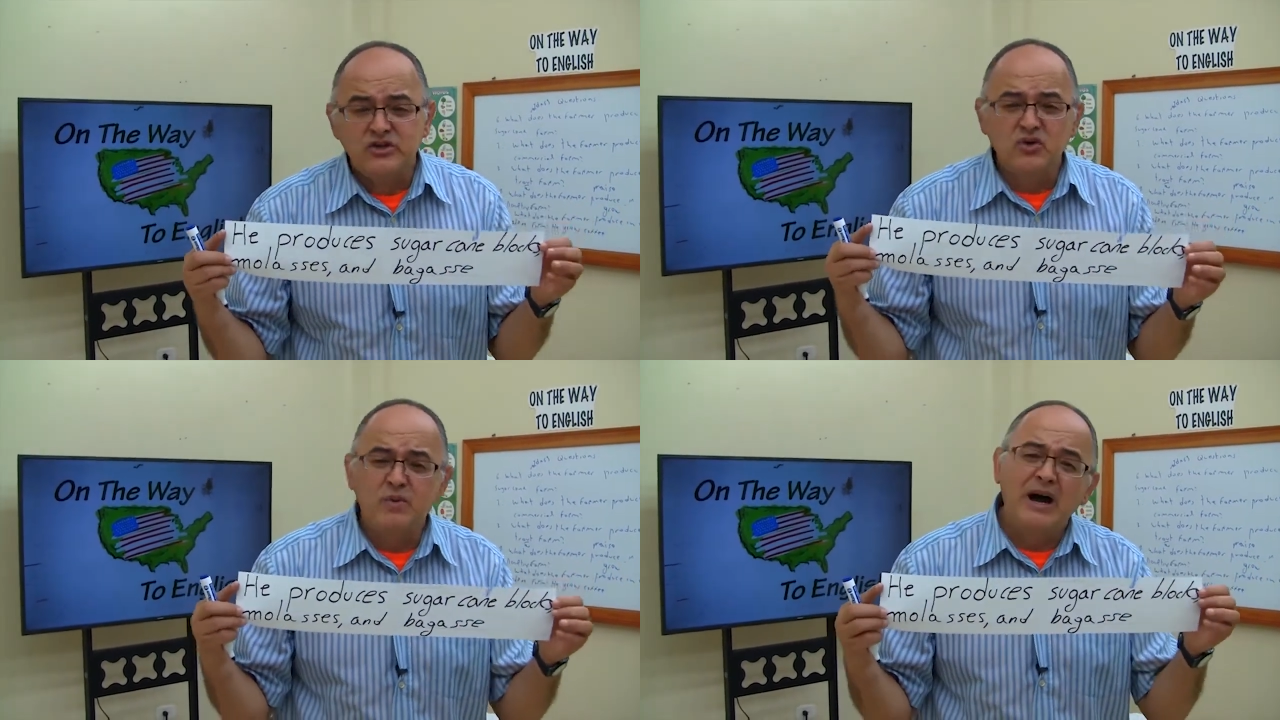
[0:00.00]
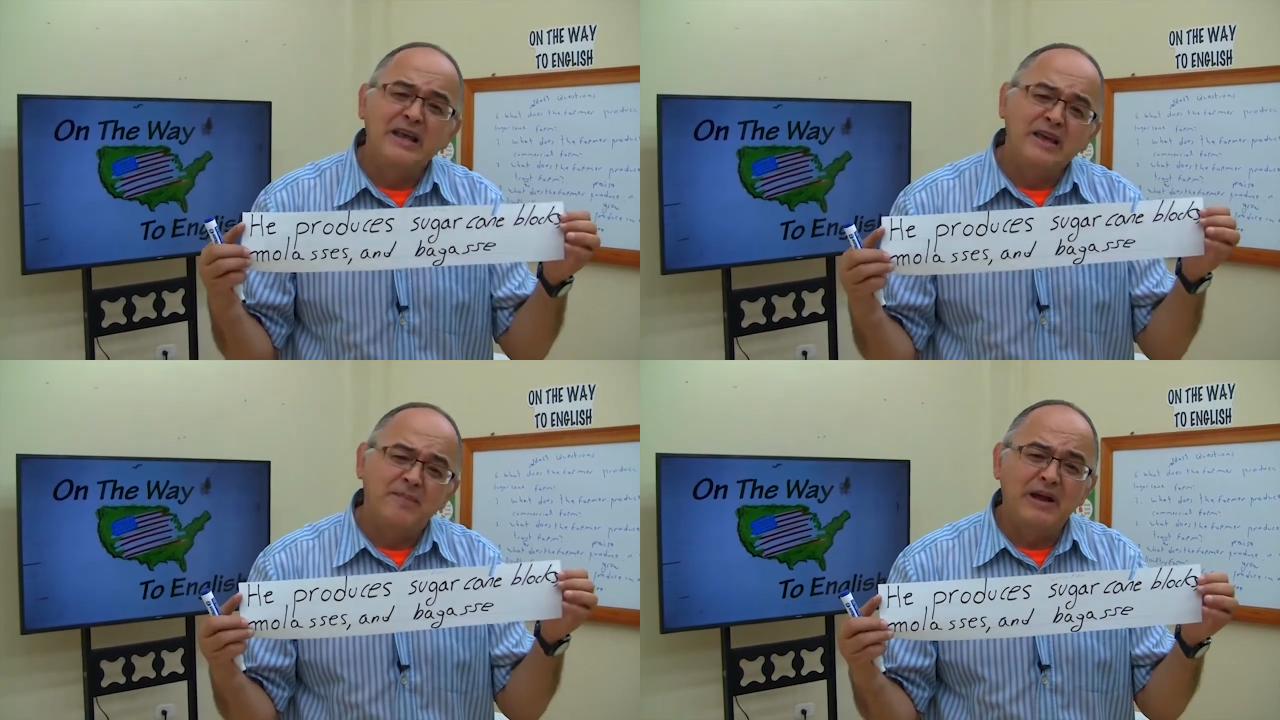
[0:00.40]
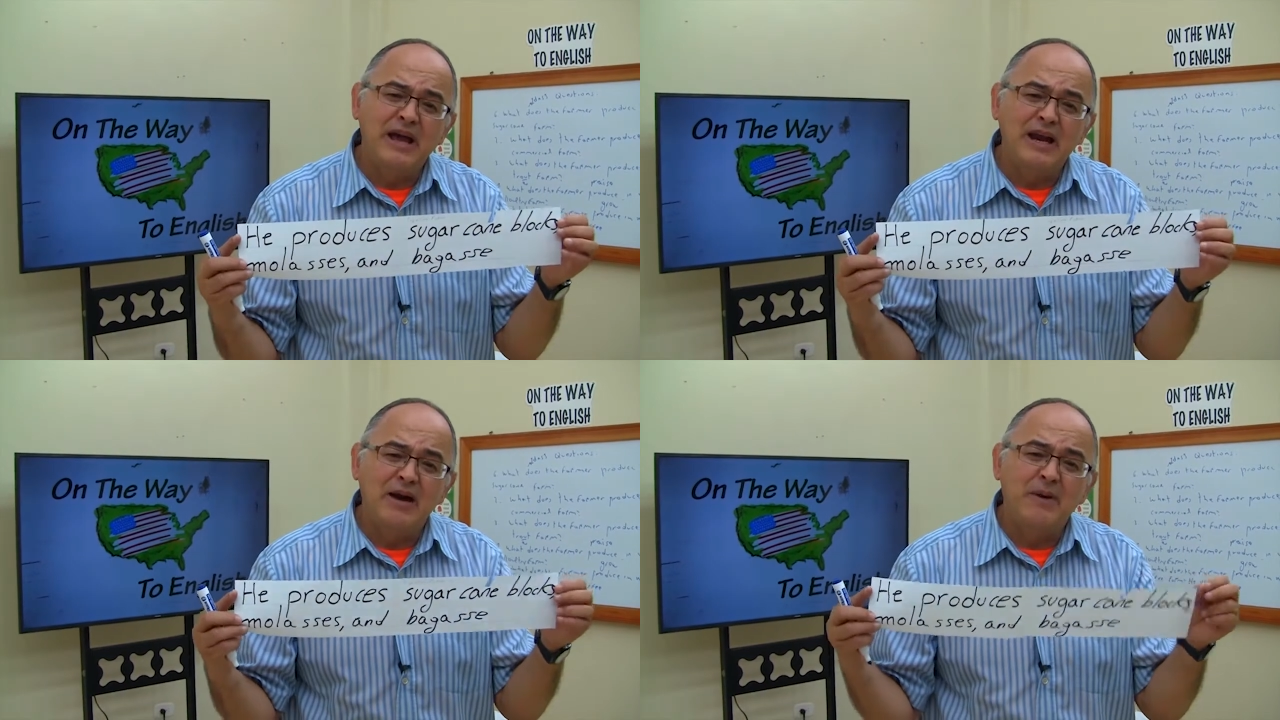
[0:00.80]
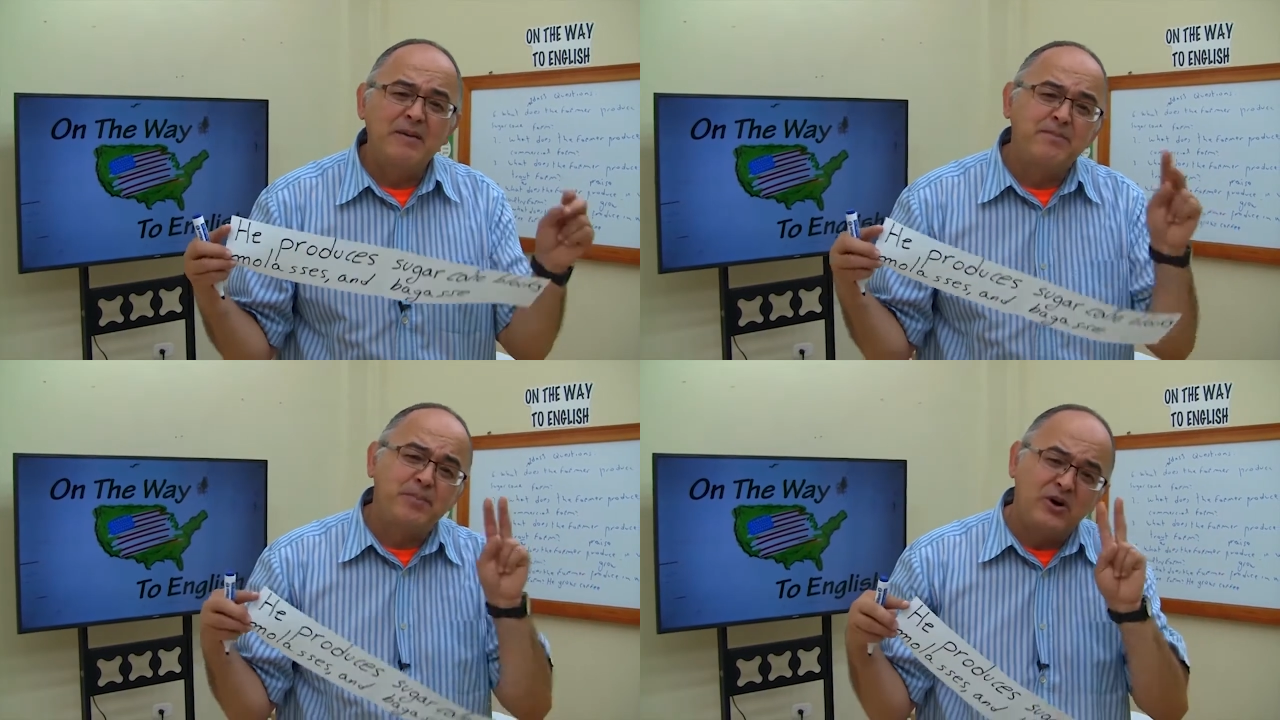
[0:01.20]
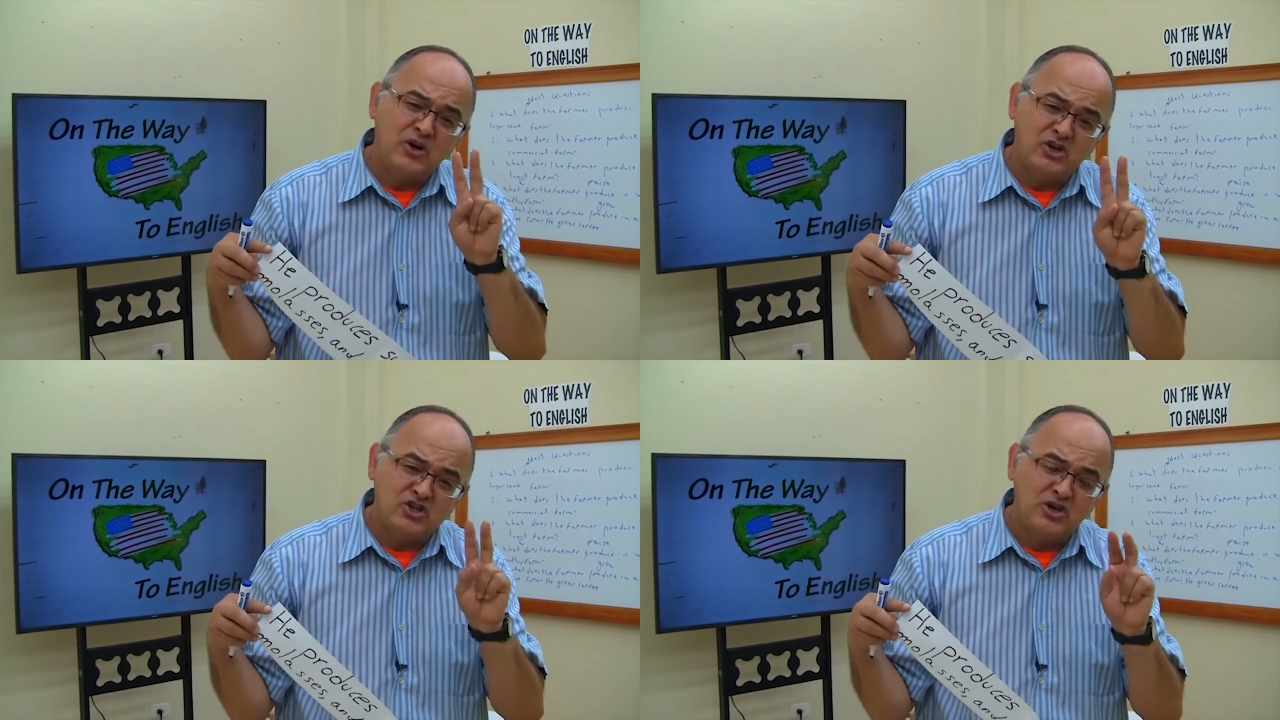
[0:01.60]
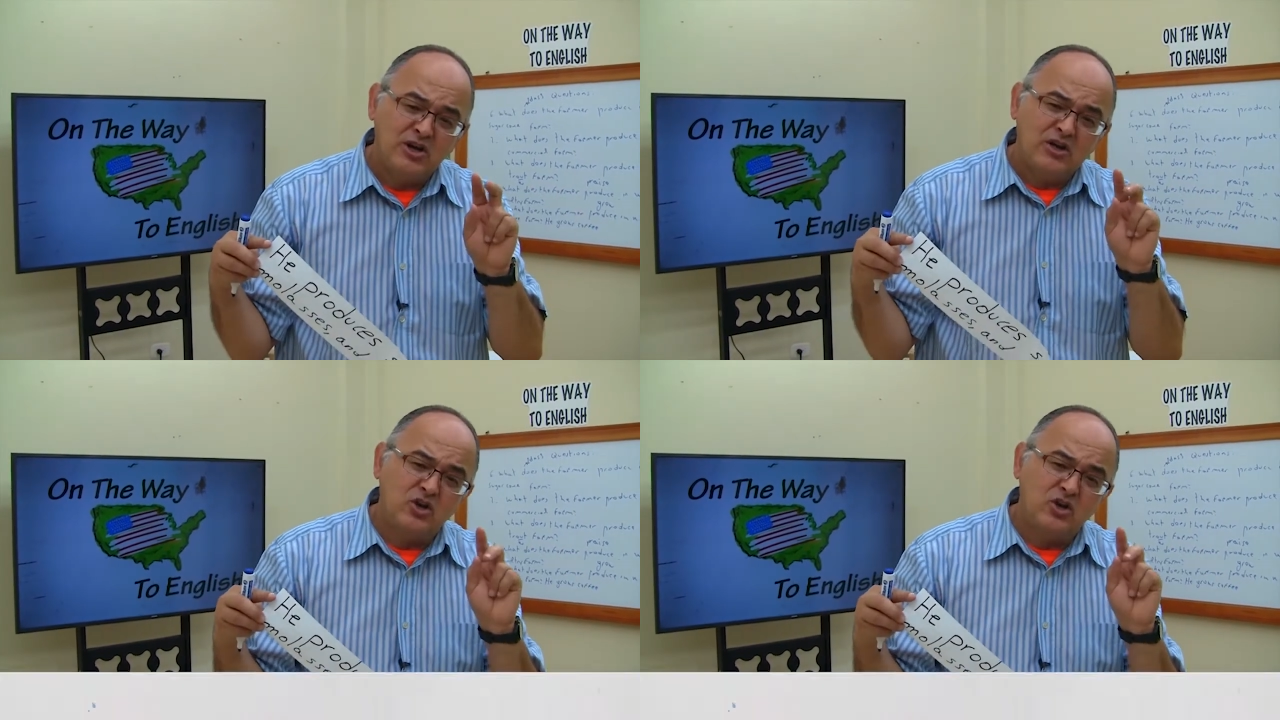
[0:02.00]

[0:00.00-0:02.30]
You buy the panela by purse.